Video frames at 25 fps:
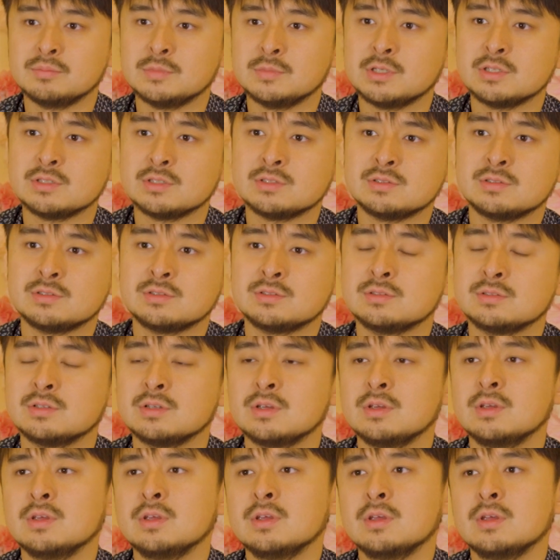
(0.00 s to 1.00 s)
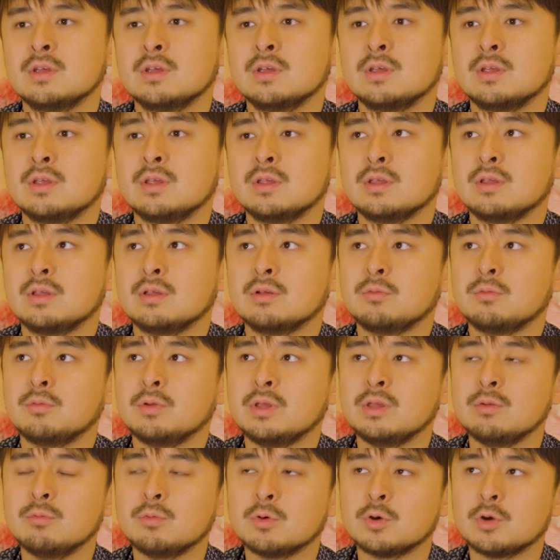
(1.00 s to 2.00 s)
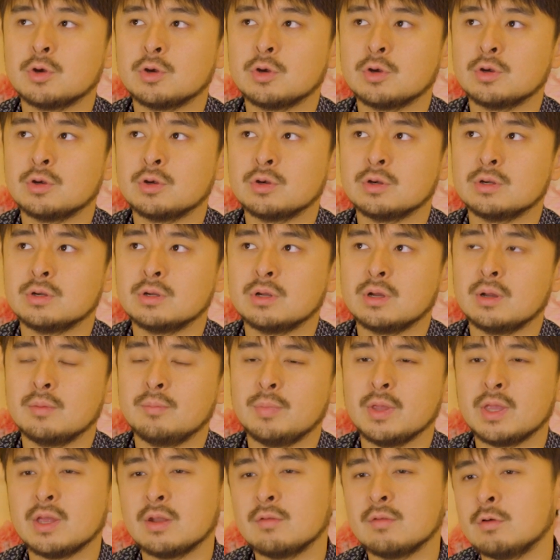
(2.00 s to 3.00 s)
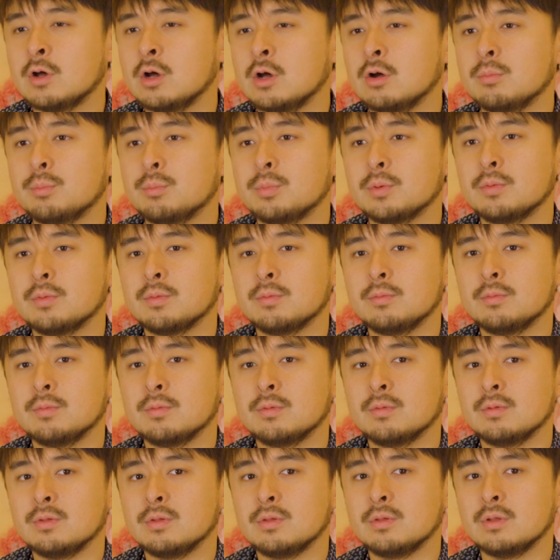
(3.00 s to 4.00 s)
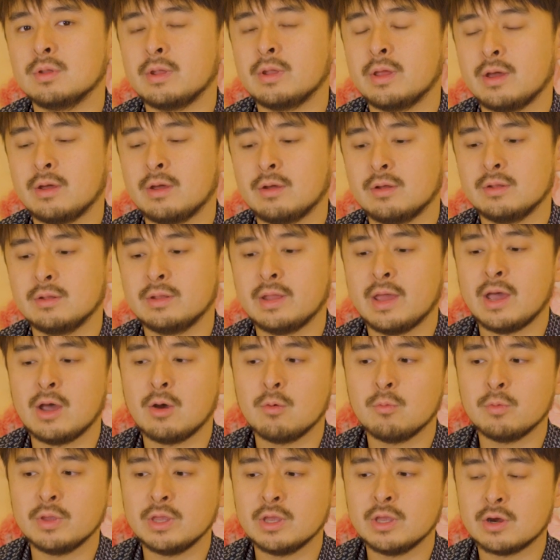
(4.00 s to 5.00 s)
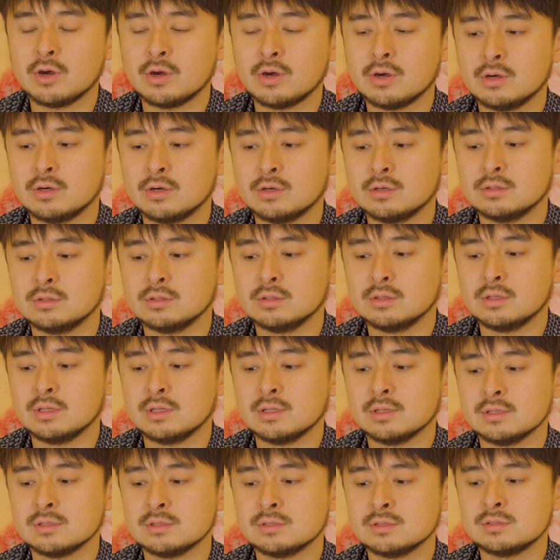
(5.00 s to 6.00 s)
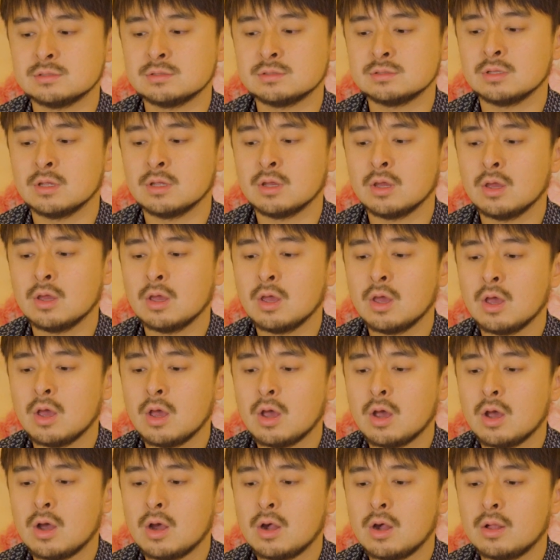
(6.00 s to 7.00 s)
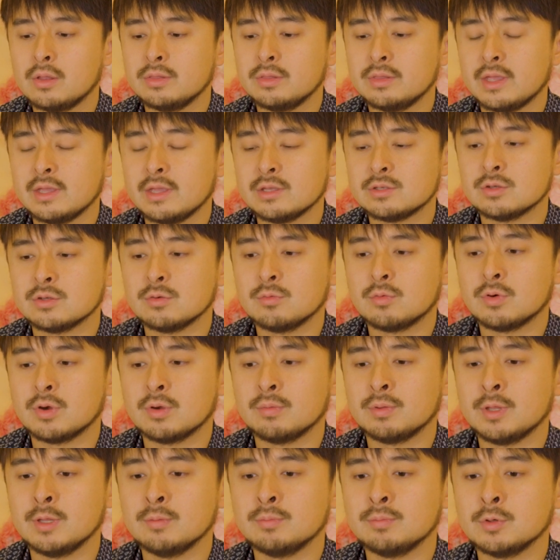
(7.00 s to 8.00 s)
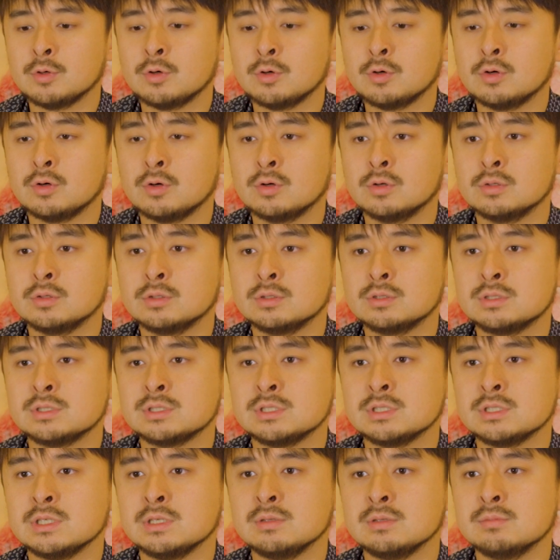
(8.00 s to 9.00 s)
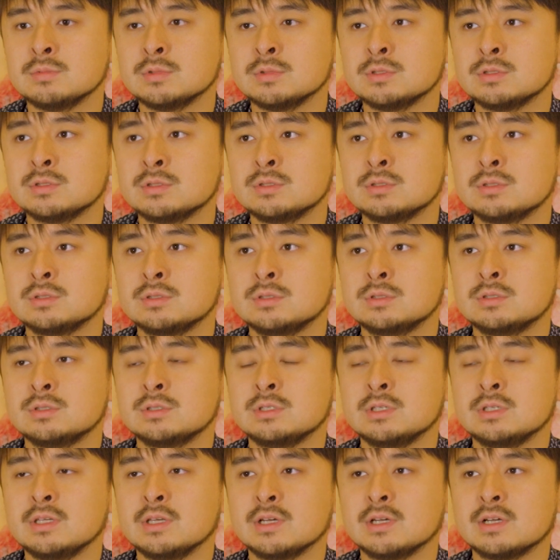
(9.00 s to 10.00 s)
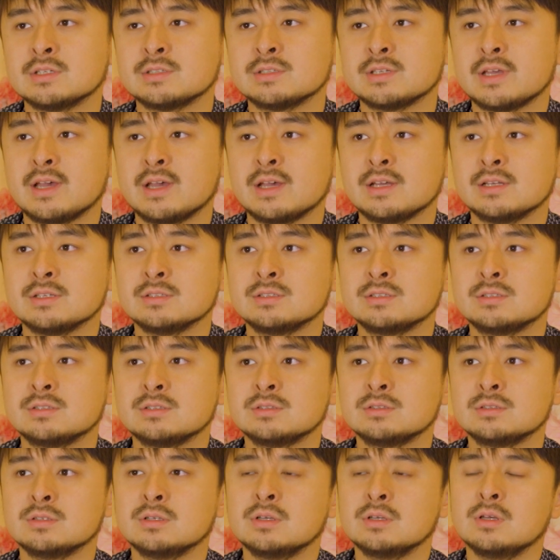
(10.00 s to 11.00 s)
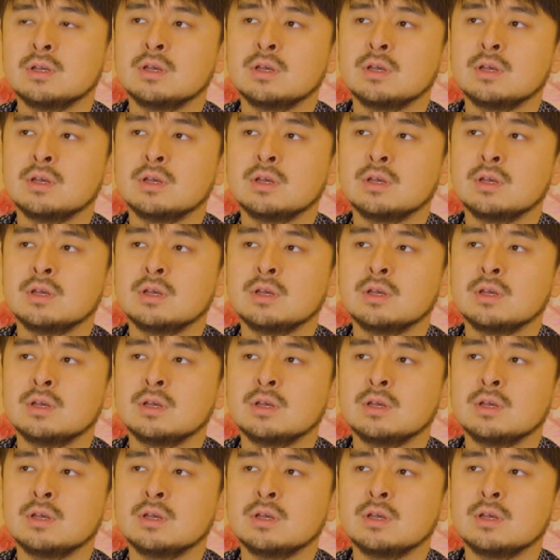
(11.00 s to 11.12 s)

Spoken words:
just we were a beacon of hope. Now we are this nation where people see us as